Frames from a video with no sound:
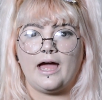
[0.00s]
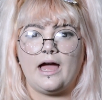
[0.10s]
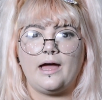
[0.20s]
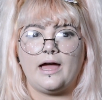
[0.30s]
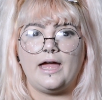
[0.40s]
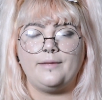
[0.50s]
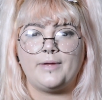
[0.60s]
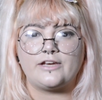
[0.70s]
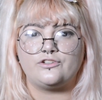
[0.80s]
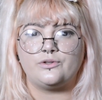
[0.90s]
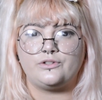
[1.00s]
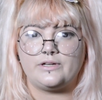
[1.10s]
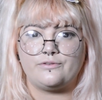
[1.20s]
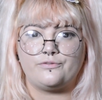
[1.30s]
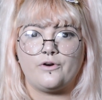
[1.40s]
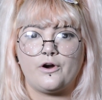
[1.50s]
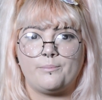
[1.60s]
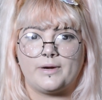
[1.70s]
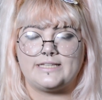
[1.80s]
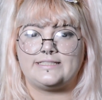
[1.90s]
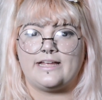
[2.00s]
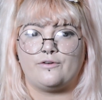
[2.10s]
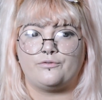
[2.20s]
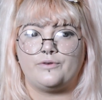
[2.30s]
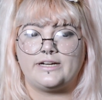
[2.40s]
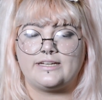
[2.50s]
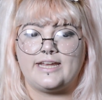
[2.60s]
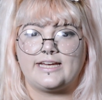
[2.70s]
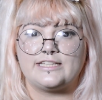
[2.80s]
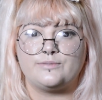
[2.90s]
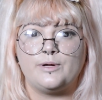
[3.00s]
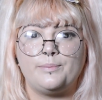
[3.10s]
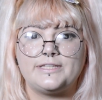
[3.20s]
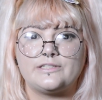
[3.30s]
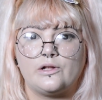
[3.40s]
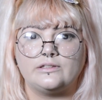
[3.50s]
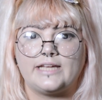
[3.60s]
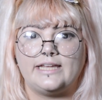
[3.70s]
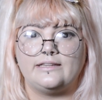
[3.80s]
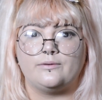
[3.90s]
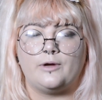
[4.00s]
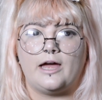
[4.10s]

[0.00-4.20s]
I make sure to inform myself where the tickets will be sold and